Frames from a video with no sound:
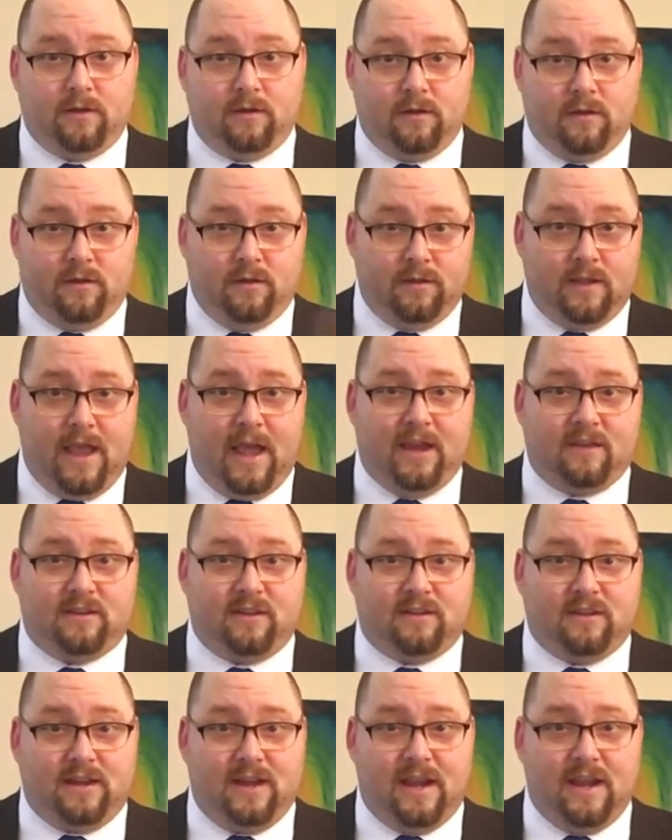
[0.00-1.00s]
The
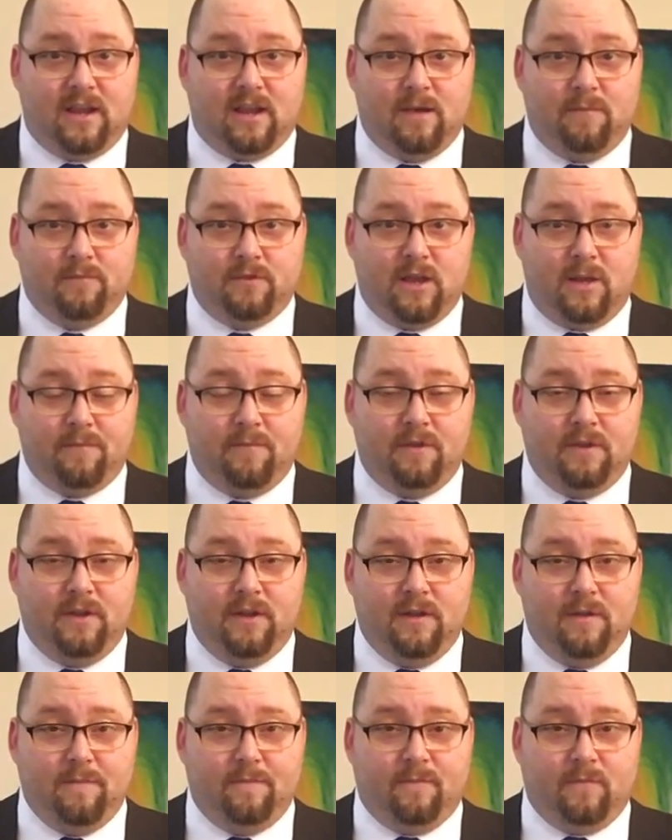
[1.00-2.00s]
accented hand comes up,
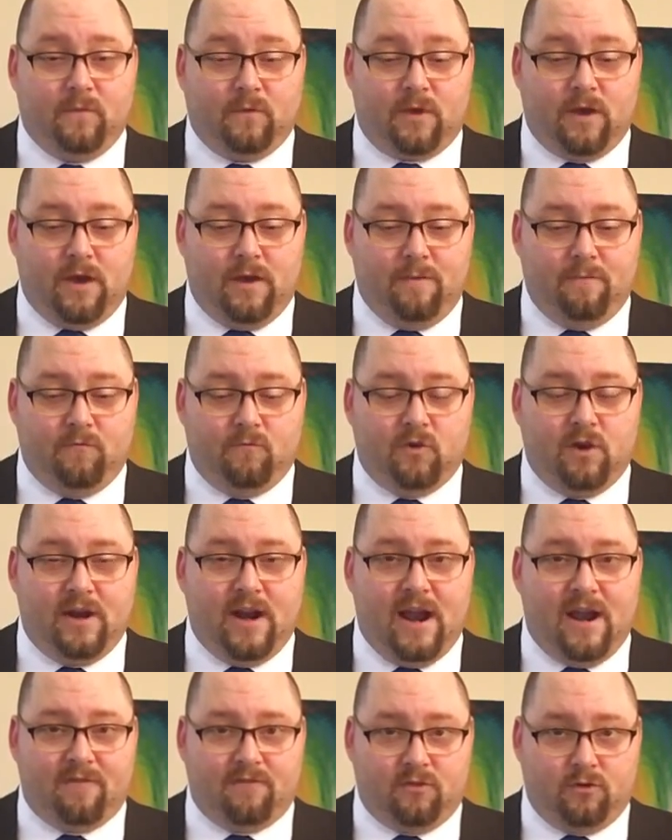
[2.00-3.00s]
okay? Right
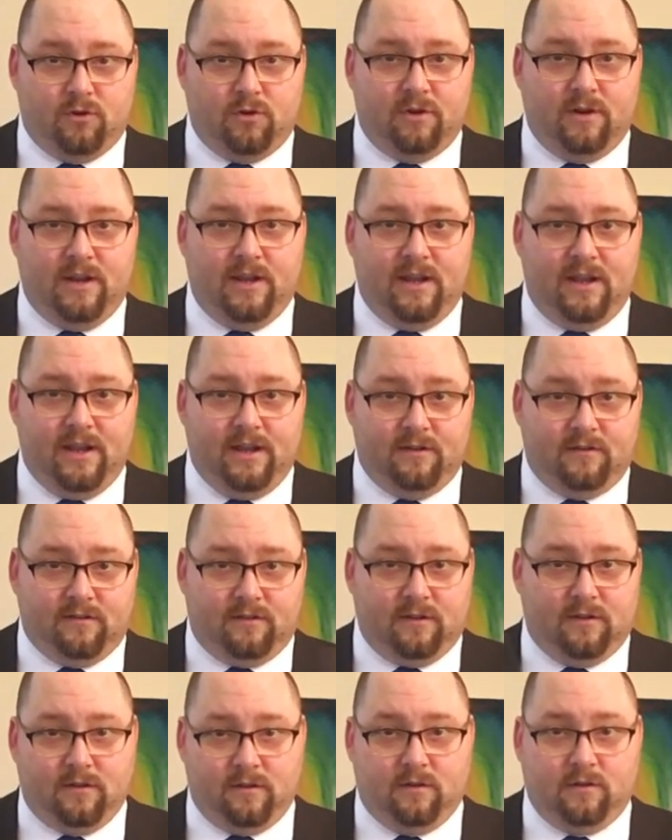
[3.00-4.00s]
after it hits,
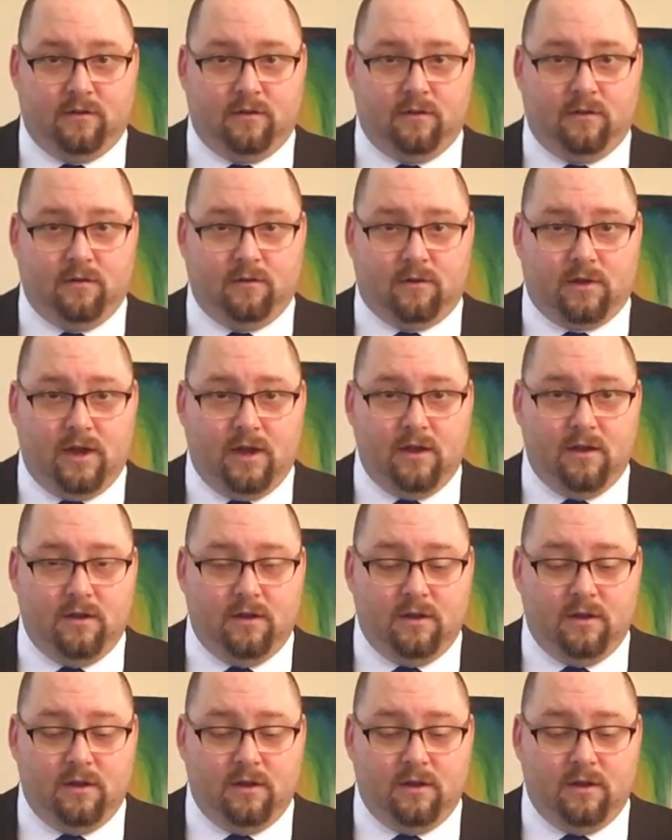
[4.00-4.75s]
okay?